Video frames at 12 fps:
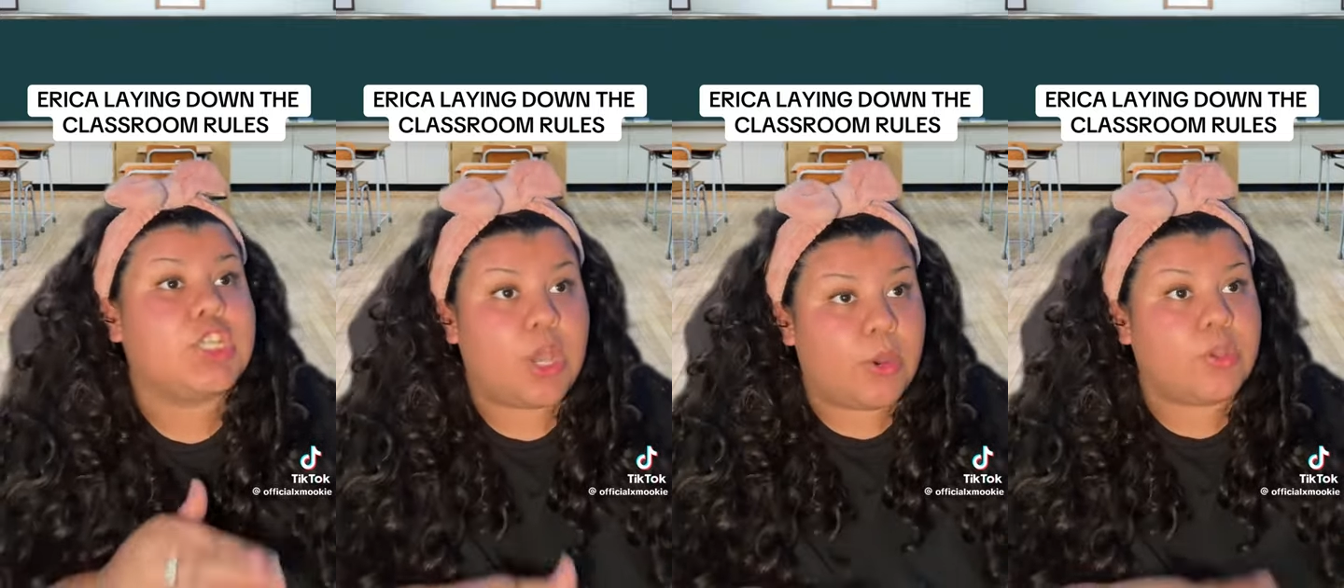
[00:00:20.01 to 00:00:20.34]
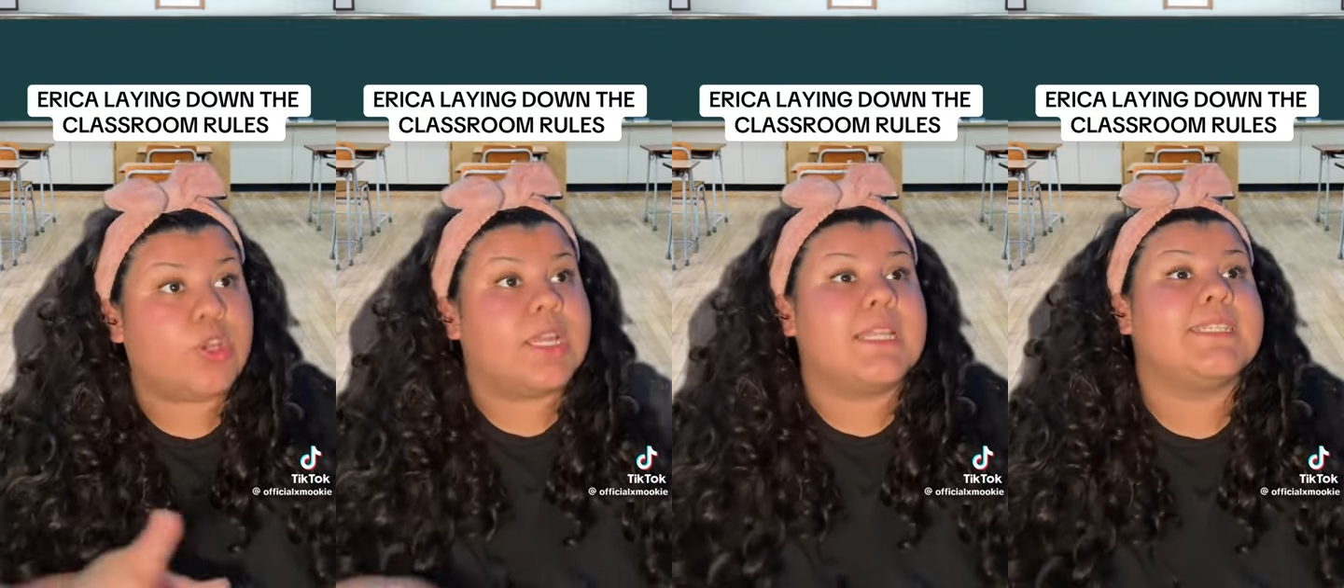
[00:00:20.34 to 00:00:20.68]
No,
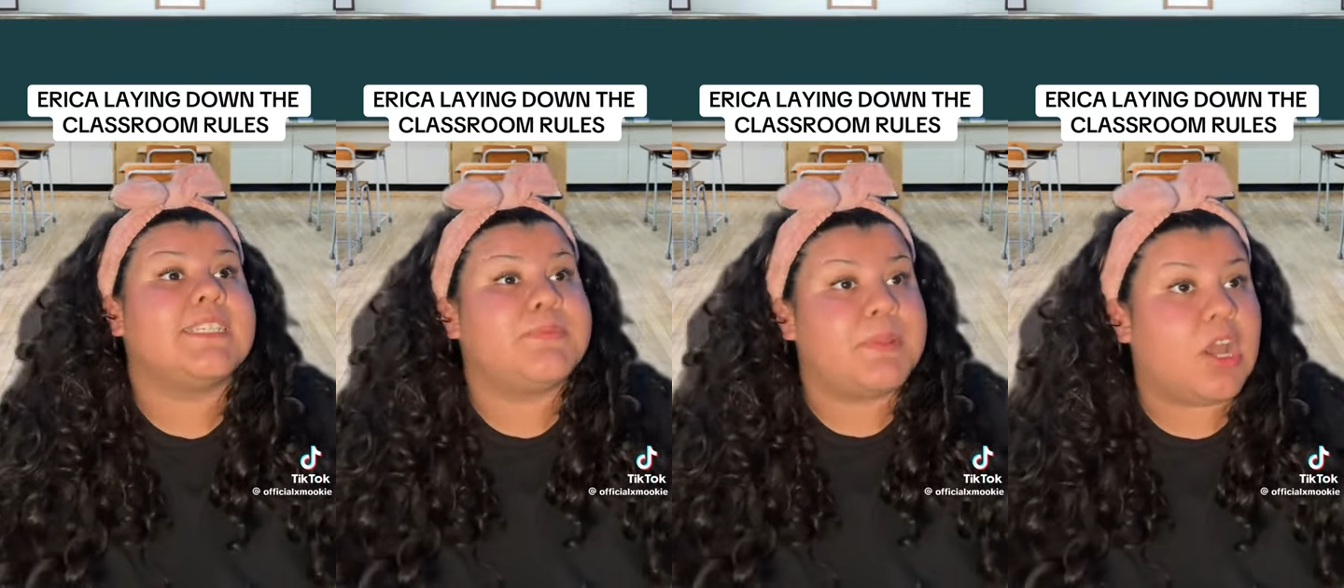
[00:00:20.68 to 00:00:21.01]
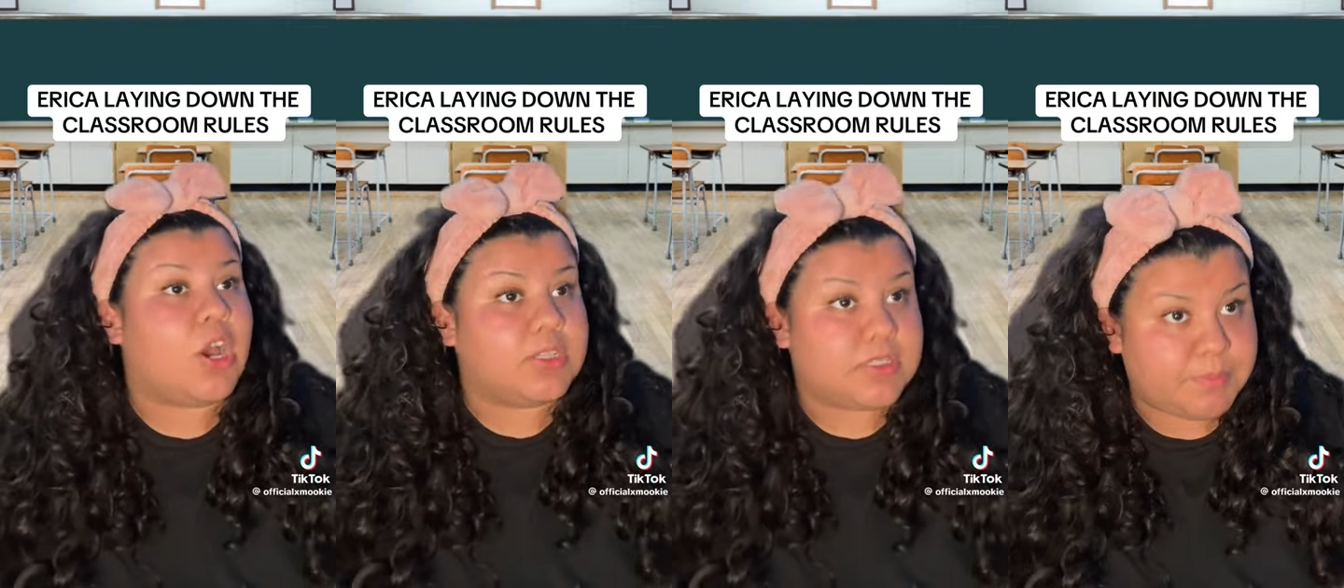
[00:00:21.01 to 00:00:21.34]
you're getting
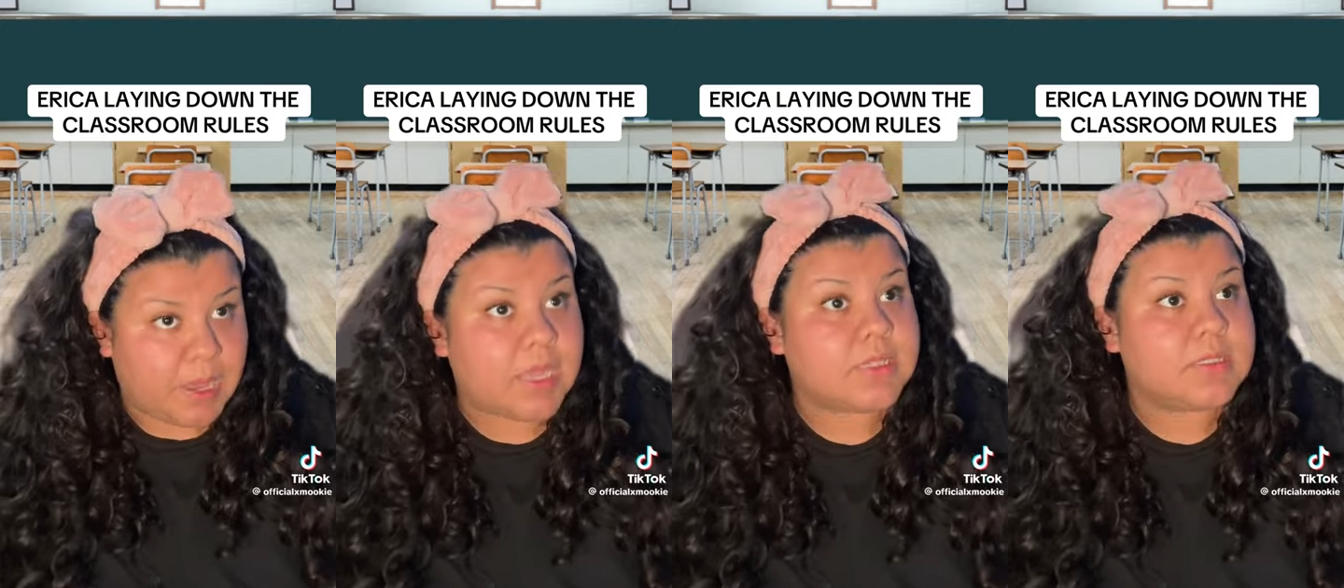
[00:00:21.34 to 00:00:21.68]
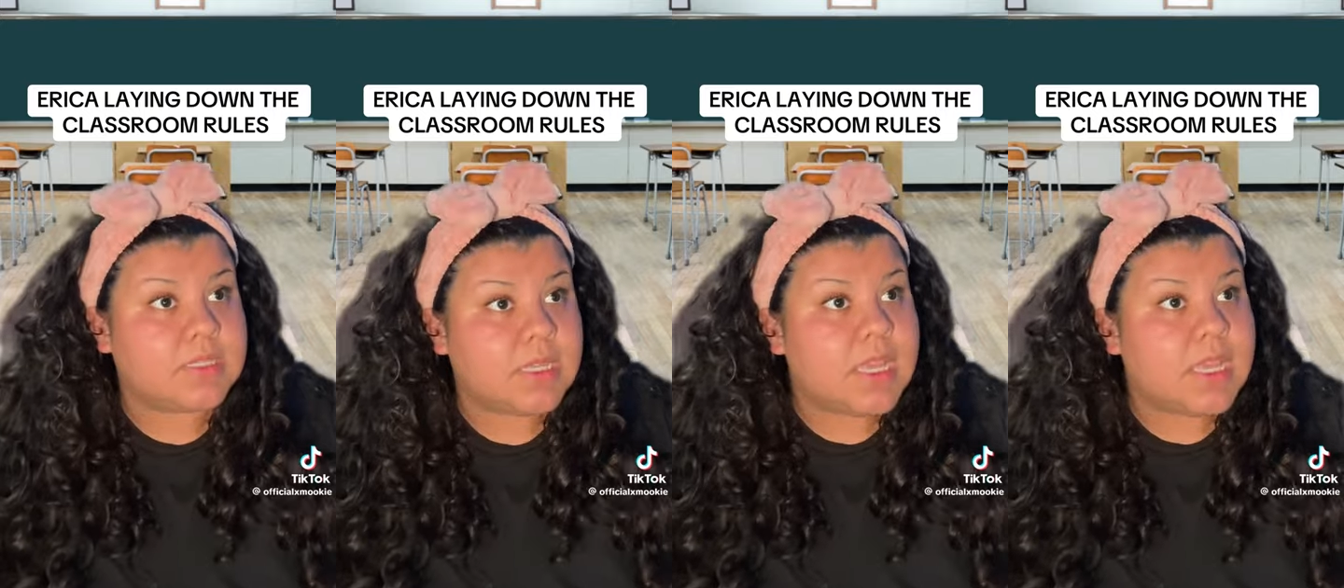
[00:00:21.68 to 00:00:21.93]
suspended on the spot.